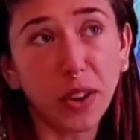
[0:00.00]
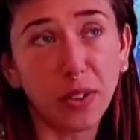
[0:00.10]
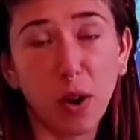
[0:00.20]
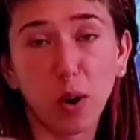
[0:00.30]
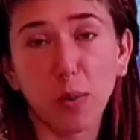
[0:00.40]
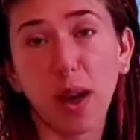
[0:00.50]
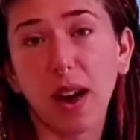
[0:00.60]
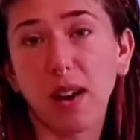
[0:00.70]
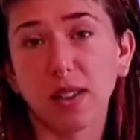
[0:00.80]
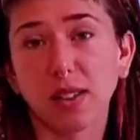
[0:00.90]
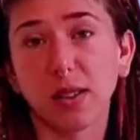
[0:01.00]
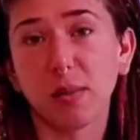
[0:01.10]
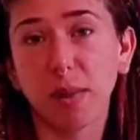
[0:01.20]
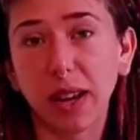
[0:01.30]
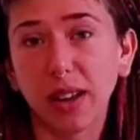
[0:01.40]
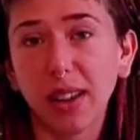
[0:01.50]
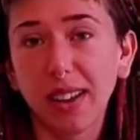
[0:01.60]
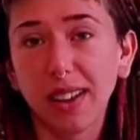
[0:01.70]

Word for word: and the hope that also it might